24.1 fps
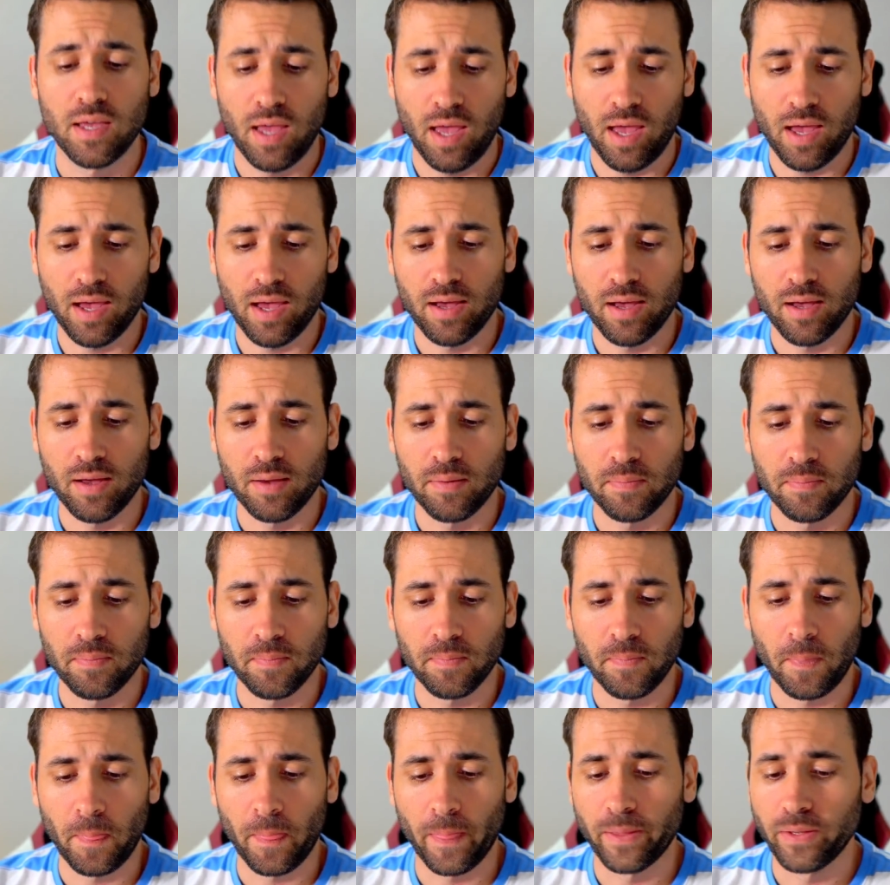Um,
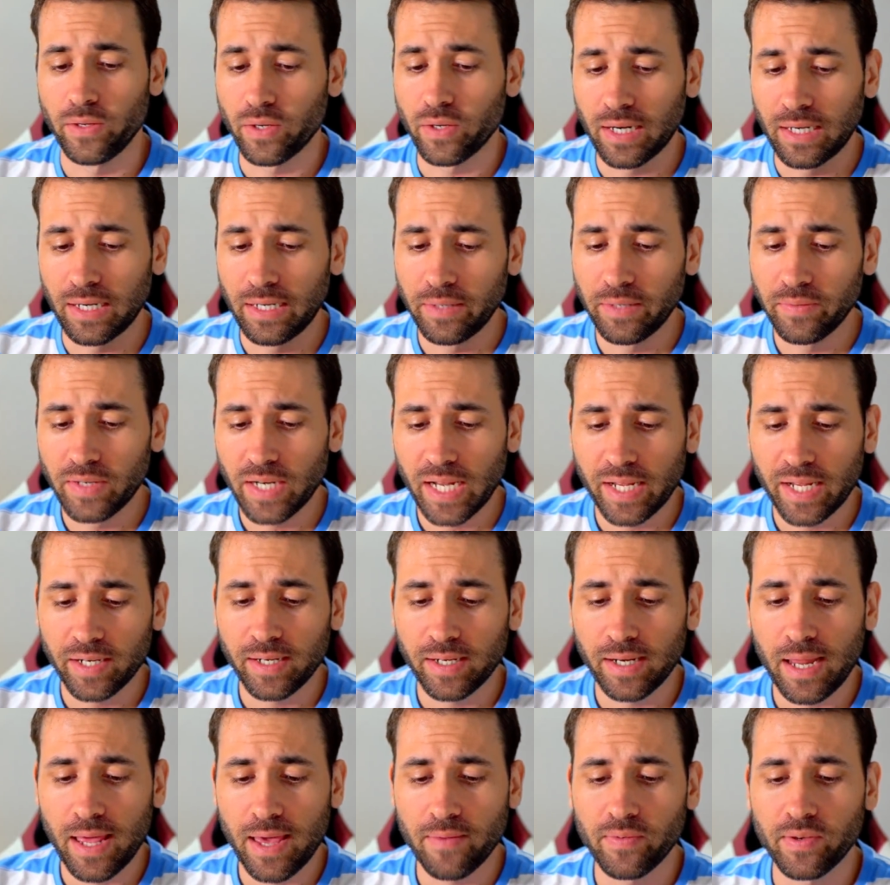you can leave it at
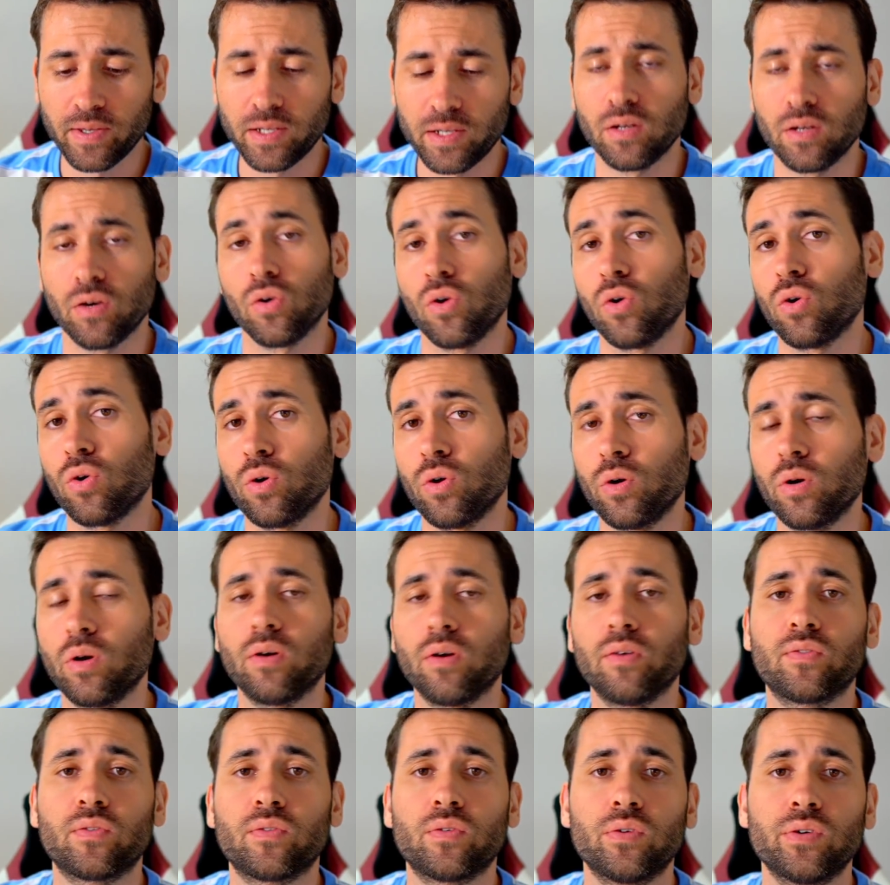eleven, or
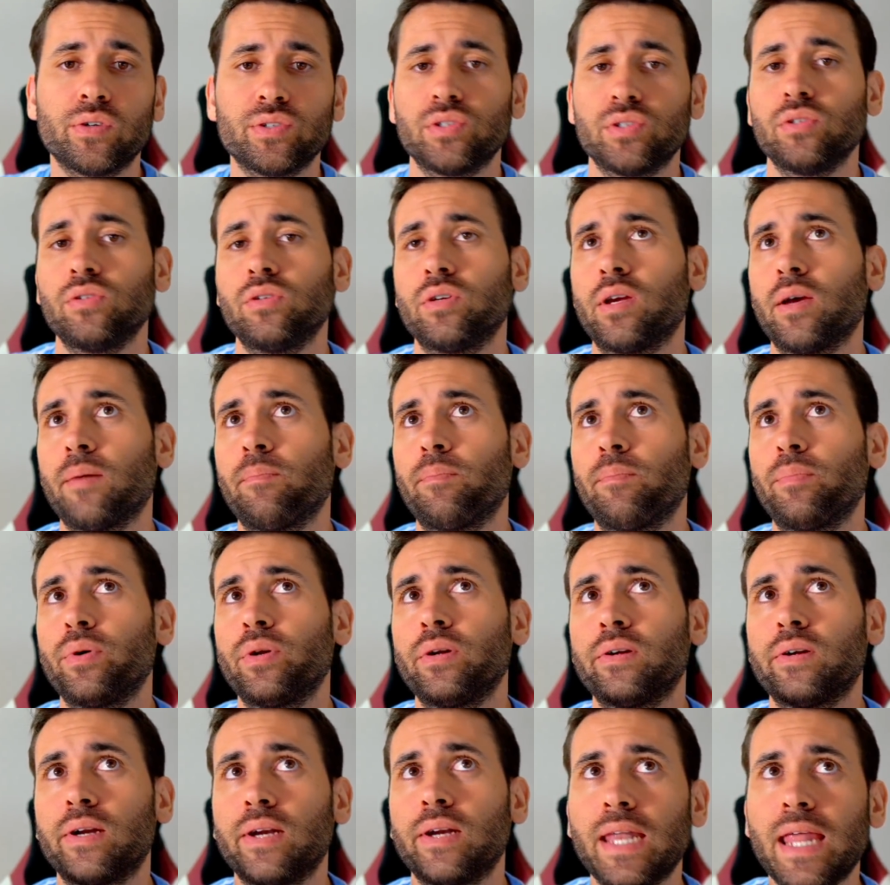of course you can put it
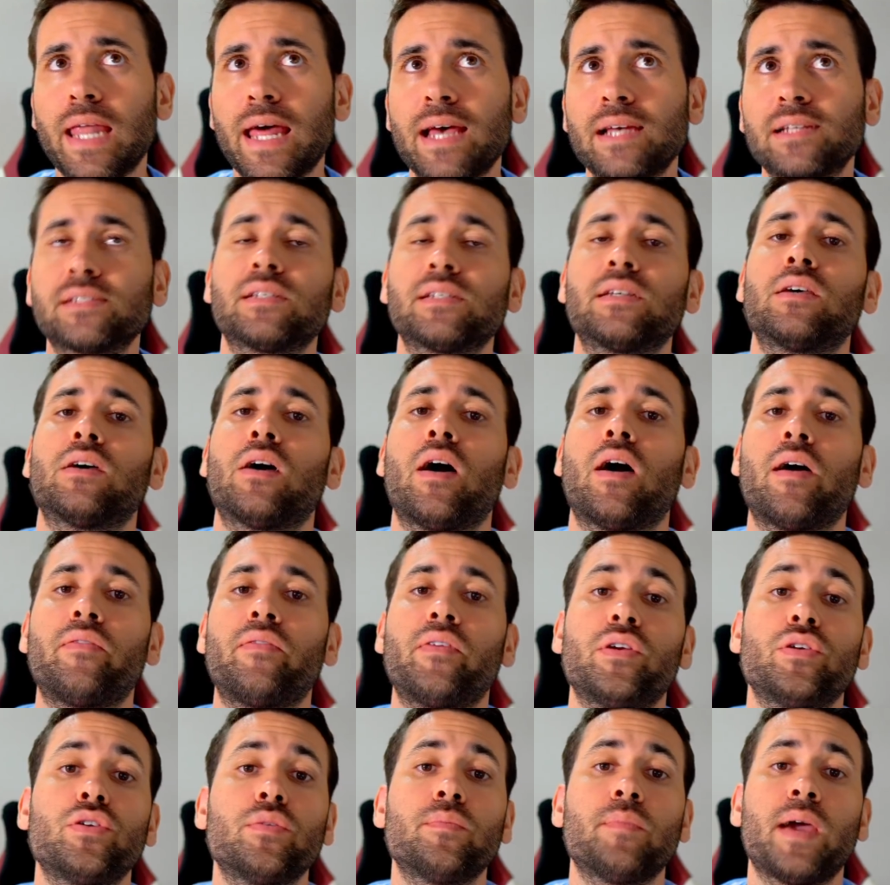at less. However,
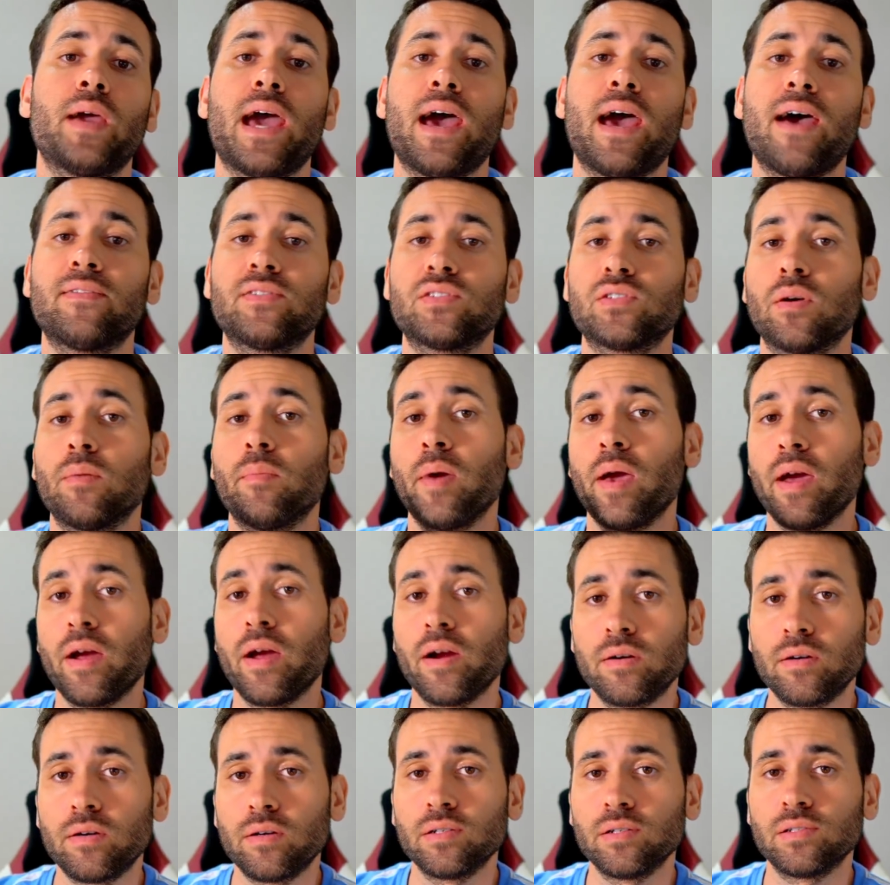you may have some
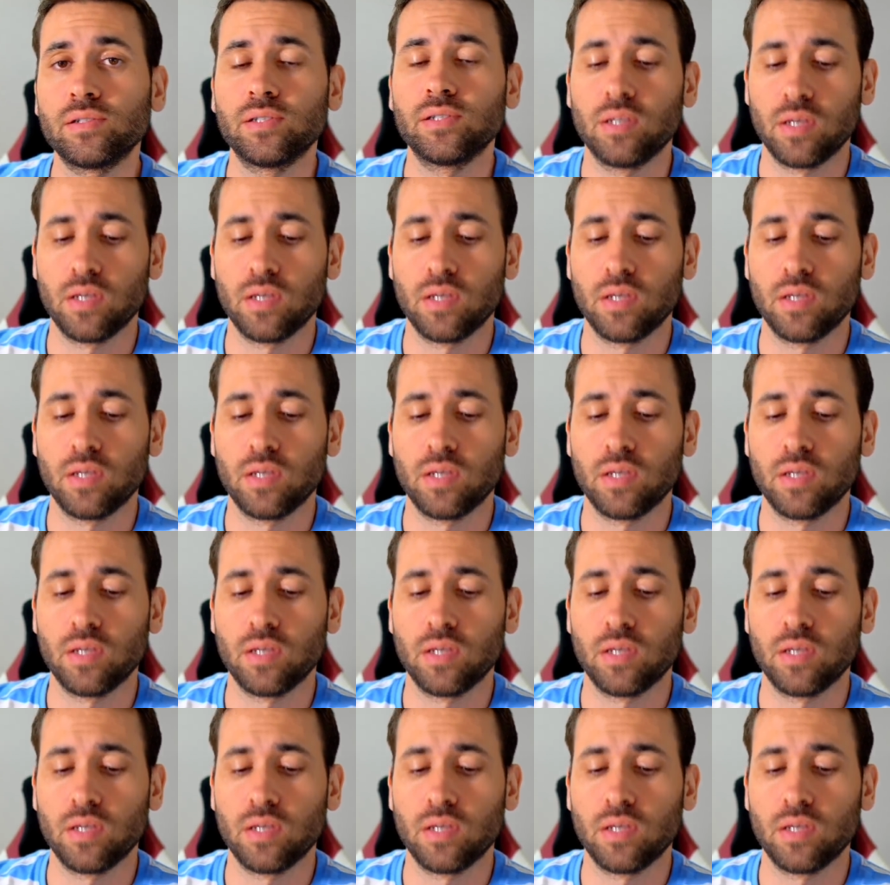errors.